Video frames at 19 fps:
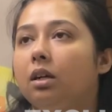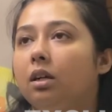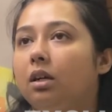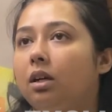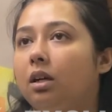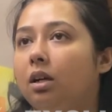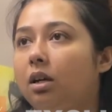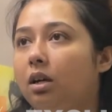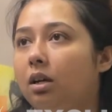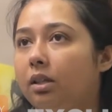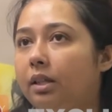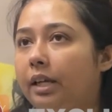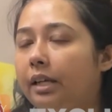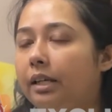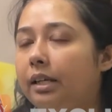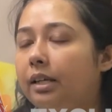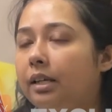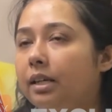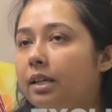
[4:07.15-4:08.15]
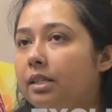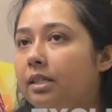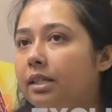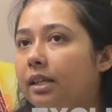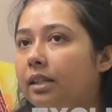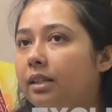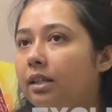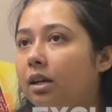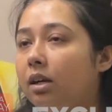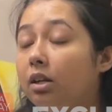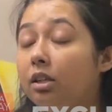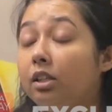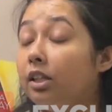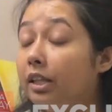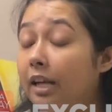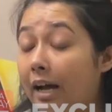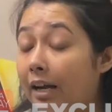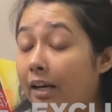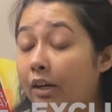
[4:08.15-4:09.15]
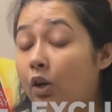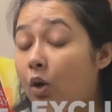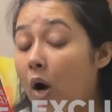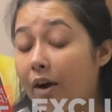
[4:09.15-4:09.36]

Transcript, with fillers: uh, they did a and no,